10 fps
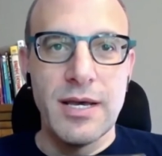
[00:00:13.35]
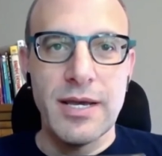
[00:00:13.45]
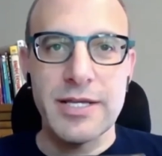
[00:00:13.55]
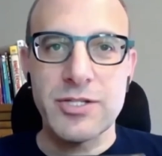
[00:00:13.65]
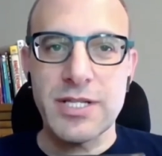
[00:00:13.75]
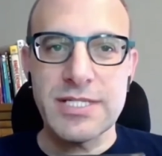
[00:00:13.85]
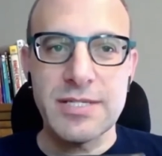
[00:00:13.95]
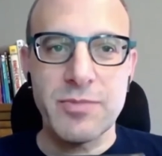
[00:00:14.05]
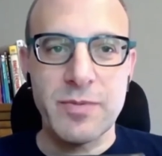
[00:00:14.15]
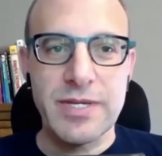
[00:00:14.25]
Hey, so let's
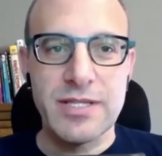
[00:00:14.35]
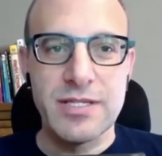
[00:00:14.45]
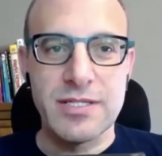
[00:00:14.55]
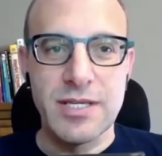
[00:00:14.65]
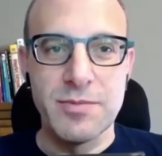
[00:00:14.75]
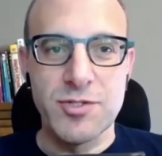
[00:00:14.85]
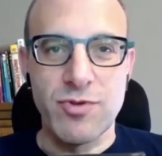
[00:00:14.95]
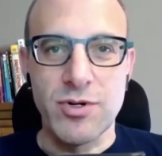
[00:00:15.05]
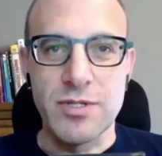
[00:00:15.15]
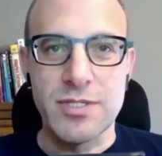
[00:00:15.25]
implement this image
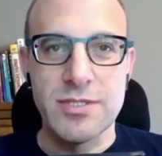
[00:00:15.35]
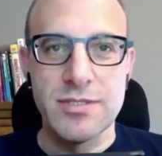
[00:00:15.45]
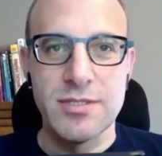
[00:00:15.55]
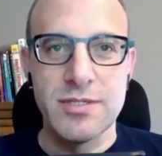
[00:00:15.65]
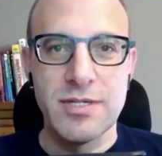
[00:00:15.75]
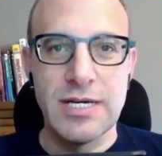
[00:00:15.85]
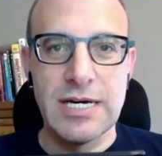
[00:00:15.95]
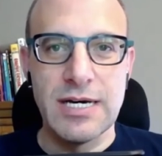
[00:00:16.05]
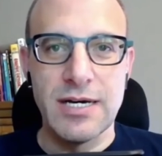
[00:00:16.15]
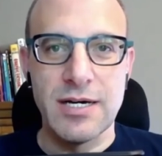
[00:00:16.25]
roll.
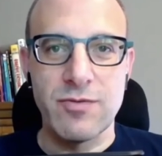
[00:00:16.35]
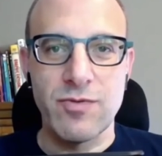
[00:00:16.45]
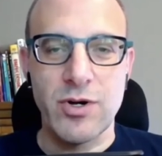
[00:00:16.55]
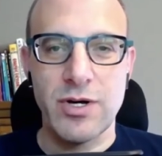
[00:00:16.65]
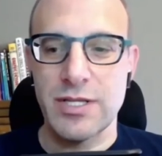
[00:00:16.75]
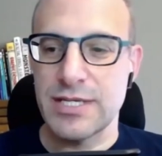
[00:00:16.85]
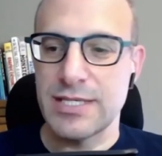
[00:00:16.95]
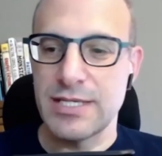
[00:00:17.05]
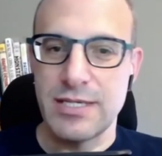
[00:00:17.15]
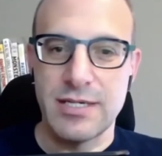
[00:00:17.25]
Uh, recall that
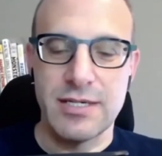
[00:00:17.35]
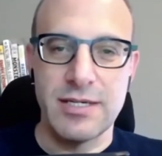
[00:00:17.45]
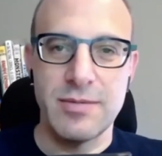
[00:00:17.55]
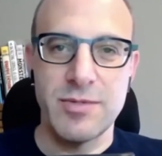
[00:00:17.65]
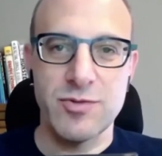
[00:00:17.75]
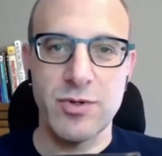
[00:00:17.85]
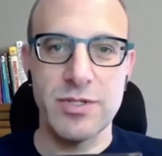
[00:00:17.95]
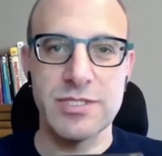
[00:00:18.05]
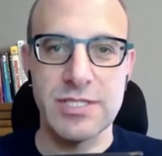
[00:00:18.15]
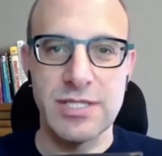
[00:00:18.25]
the uh, image
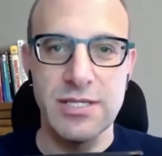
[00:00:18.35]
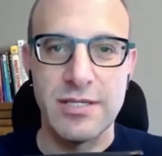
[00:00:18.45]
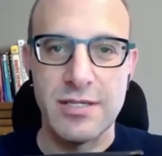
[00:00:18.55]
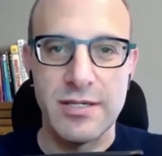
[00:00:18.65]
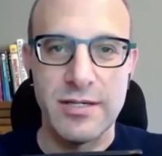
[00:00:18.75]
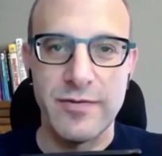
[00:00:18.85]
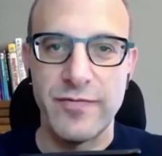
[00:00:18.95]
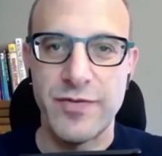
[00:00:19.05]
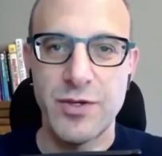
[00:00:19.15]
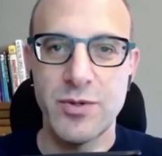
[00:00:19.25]
roll is the uh,
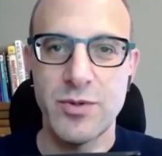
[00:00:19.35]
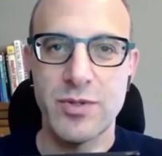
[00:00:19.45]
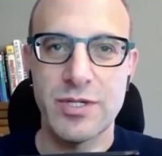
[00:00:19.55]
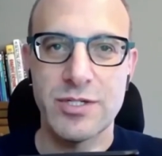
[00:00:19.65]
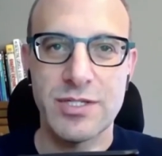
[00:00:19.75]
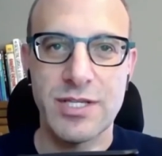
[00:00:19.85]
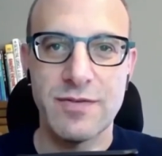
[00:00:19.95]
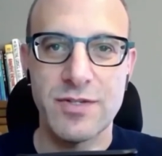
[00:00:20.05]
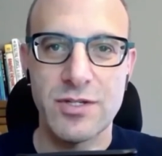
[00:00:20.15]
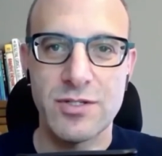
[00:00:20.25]
view that just
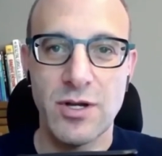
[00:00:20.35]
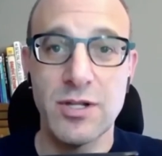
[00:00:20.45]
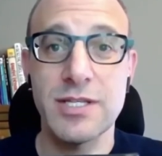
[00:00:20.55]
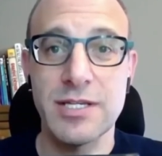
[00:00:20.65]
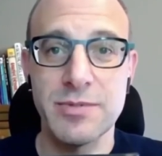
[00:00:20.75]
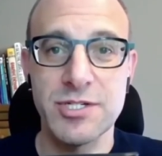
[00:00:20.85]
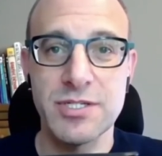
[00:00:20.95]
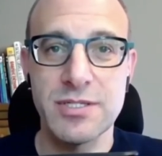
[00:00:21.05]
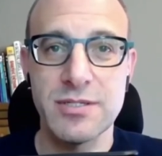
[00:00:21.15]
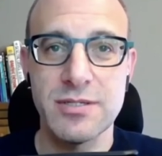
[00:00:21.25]
gives us all the
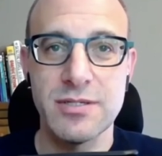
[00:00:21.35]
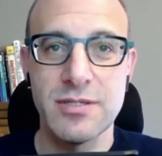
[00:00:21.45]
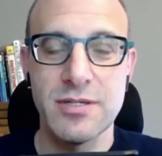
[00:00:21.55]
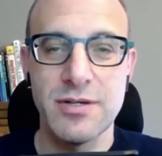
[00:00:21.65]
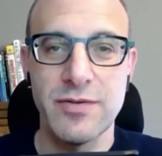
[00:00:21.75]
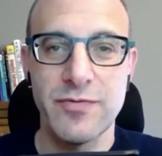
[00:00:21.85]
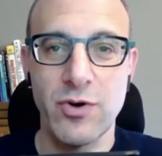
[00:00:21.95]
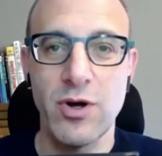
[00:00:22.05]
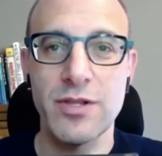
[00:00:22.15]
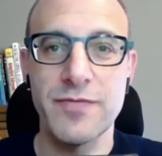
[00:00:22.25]
images for
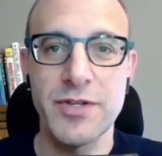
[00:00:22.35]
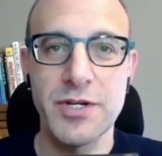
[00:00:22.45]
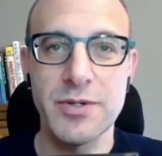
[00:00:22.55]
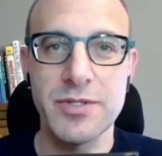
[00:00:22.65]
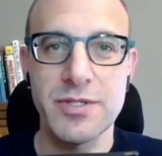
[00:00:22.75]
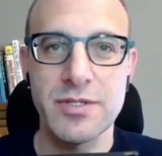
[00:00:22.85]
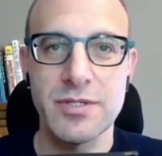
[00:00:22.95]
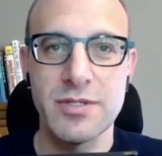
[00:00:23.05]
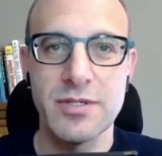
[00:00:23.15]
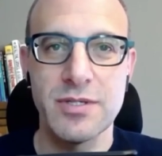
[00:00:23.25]
all of the notes
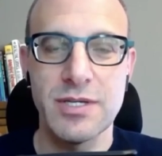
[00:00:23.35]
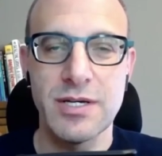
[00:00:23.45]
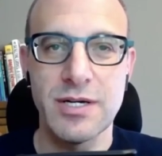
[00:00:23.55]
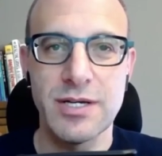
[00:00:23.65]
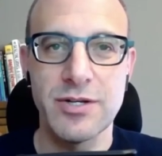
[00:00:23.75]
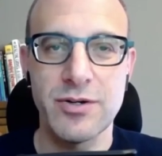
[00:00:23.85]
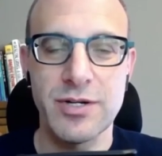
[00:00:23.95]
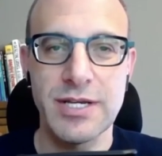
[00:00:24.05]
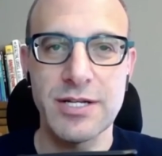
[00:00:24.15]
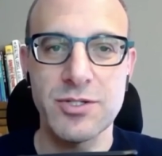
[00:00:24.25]
uh, in our
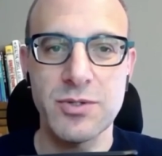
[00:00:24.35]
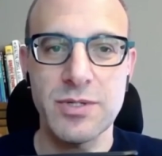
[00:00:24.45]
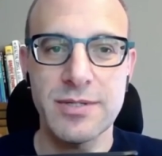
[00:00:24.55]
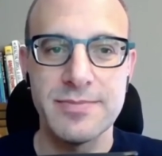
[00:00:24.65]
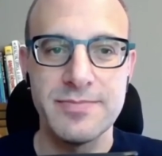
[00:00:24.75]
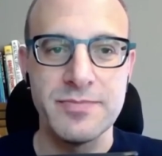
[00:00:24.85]
data store.